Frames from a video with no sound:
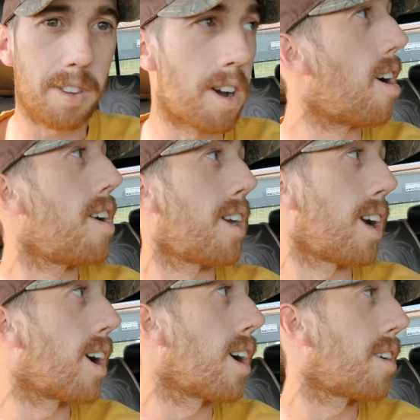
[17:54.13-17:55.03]
on
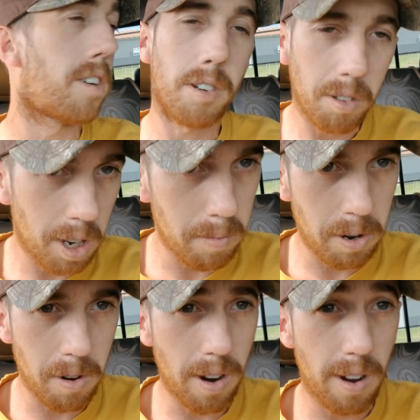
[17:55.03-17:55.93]
here, don't get me
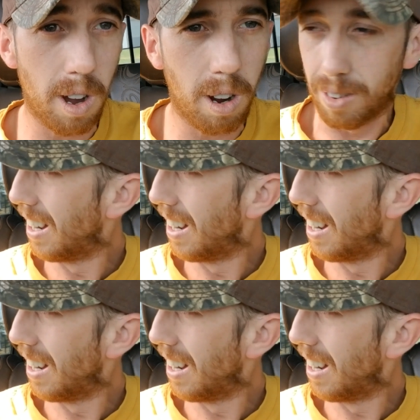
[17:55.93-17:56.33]
wrong.